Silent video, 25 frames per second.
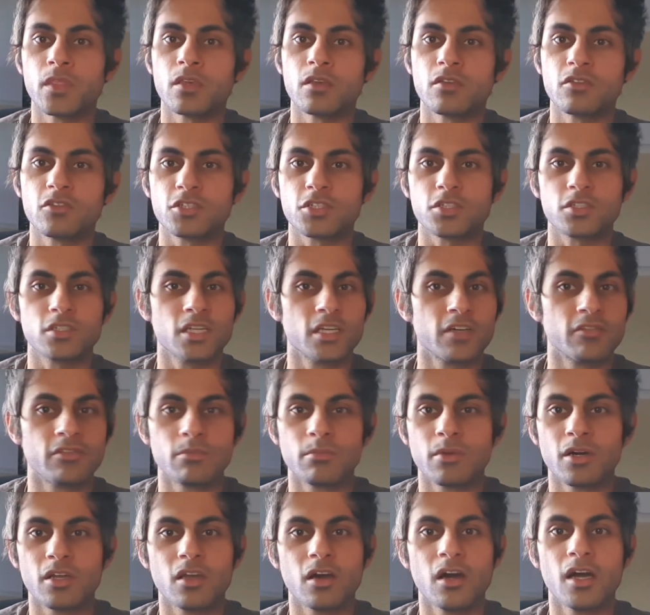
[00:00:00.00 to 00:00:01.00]
just living
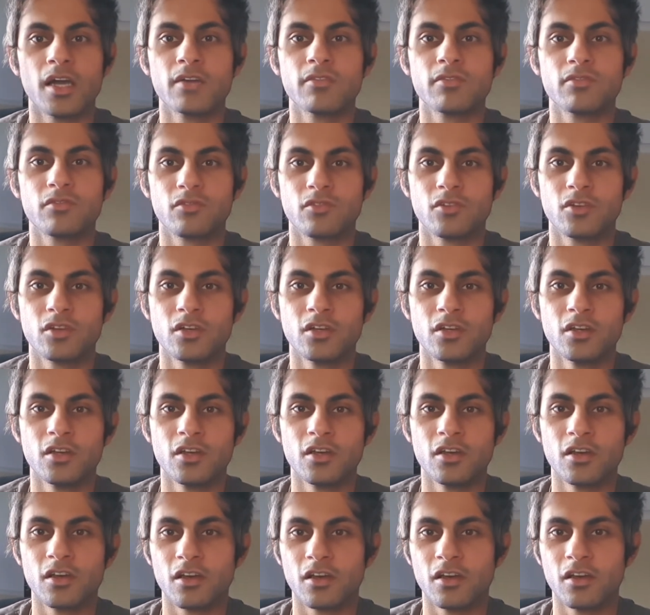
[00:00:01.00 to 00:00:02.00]
my life
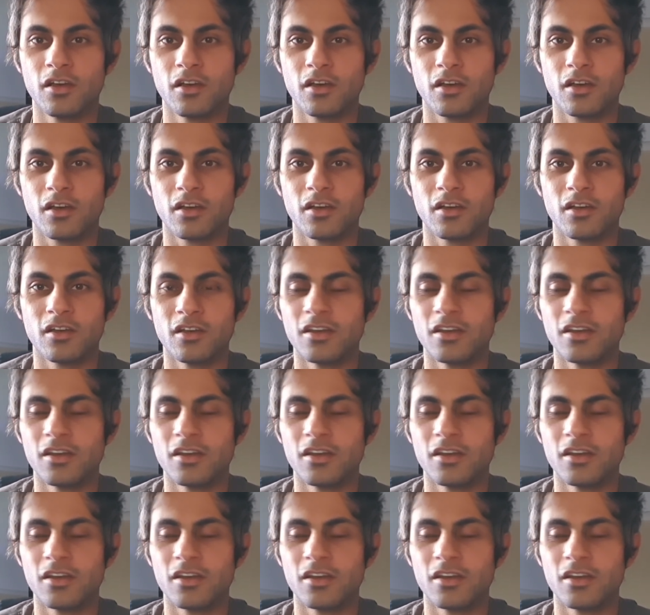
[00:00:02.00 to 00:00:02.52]
and